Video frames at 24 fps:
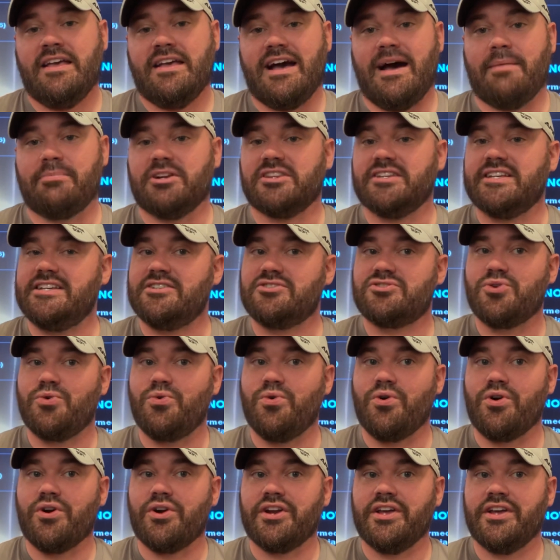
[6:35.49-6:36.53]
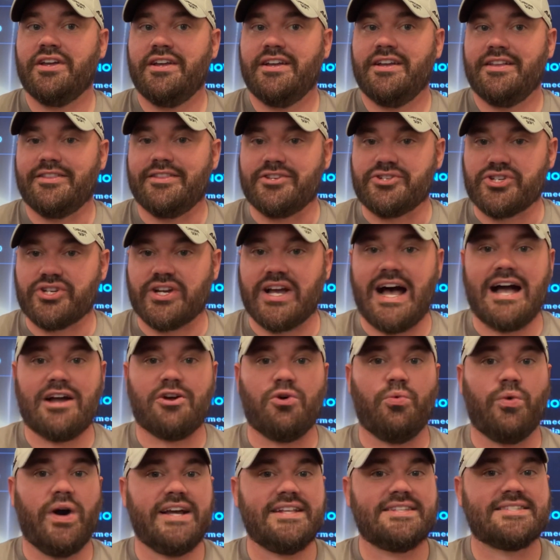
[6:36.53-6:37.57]
I'm going to lean toward the Chicago
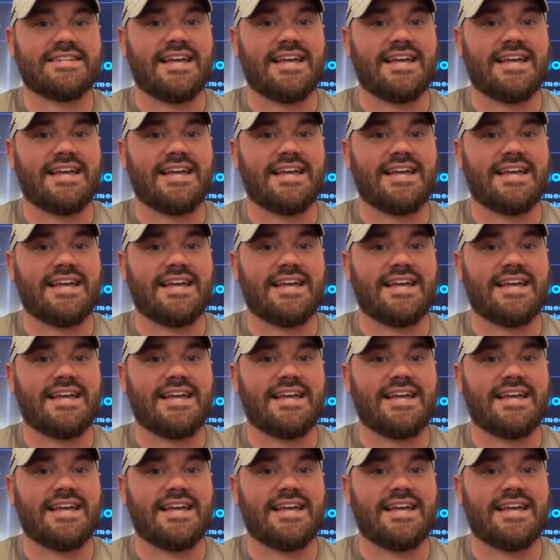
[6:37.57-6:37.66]
White